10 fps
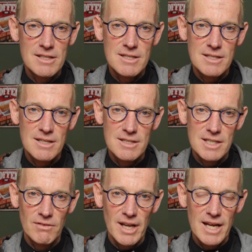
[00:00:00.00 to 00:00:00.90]
this
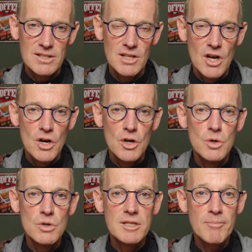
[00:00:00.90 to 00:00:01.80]
season of Lent,
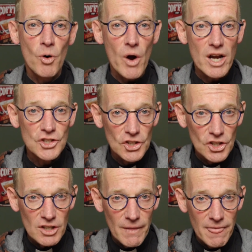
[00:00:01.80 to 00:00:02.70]
whose
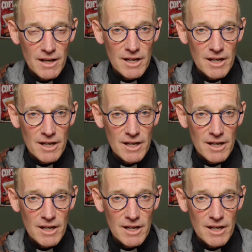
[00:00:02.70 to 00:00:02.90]
pressure